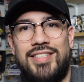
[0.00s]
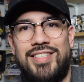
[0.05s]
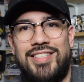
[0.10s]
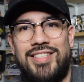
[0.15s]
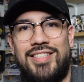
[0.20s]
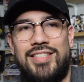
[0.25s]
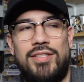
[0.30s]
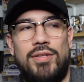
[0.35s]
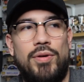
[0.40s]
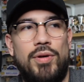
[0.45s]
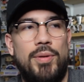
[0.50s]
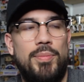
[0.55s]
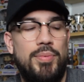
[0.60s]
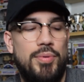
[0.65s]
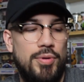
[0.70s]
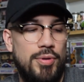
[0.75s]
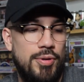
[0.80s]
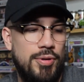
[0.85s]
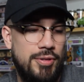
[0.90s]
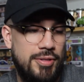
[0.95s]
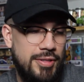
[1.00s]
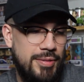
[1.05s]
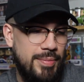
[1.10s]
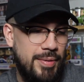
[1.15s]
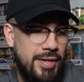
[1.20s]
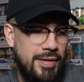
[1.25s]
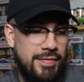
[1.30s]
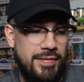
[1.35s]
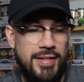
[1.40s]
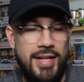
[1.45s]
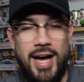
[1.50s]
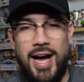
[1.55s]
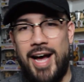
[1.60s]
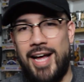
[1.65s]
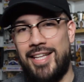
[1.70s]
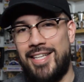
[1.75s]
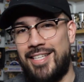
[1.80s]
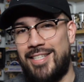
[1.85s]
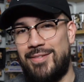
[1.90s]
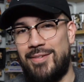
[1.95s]
soda pulls, but if
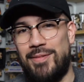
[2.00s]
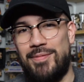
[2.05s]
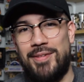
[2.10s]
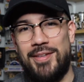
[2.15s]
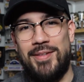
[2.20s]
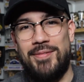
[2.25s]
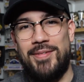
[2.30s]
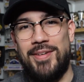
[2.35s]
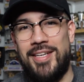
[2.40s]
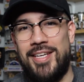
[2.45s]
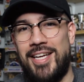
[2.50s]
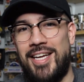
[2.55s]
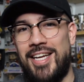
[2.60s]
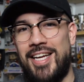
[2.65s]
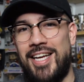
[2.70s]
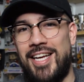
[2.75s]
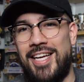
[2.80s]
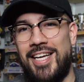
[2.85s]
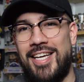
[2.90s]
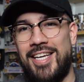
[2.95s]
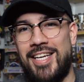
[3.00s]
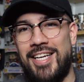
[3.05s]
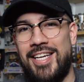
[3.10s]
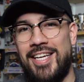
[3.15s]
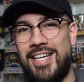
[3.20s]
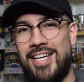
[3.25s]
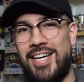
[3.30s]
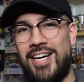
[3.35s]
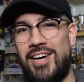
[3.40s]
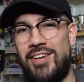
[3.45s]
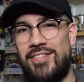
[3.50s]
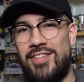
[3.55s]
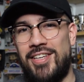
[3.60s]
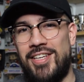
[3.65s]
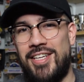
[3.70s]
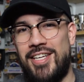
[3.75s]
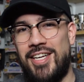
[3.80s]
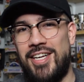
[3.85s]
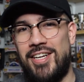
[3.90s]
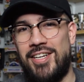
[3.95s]
not, this might be the beginning of
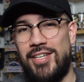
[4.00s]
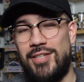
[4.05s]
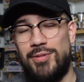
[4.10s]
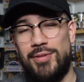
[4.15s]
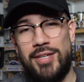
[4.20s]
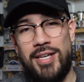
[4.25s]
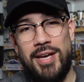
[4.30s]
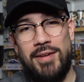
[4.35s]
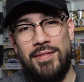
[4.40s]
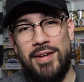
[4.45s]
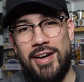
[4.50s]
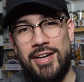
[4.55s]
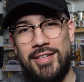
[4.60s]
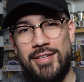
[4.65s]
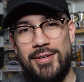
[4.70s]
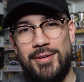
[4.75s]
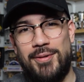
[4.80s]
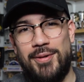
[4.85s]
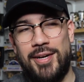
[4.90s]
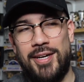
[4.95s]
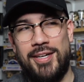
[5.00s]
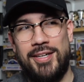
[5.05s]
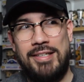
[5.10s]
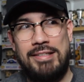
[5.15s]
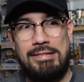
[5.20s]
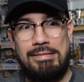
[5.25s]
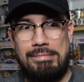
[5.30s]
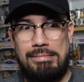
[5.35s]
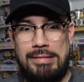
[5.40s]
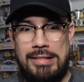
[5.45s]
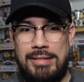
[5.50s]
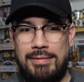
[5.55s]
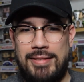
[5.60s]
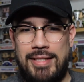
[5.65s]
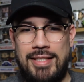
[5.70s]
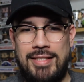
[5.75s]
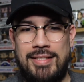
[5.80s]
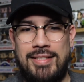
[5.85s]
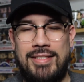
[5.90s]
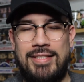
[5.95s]
the year. This one came out a little quicker. Maybe
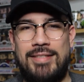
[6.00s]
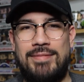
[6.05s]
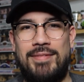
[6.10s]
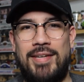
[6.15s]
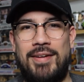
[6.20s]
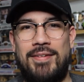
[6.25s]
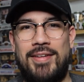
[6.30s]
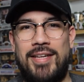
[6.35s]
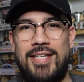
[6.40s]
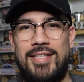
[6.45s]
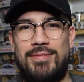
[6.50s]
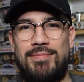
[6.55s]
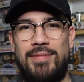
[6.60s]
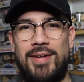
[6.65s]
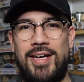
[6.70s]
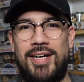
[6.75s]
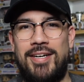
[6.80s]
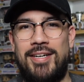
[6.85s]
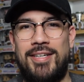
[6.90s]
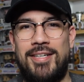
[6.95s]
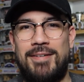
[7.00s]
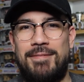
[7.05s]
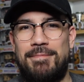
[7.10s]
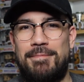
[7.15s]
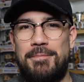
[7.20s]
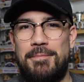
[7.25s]
that's better.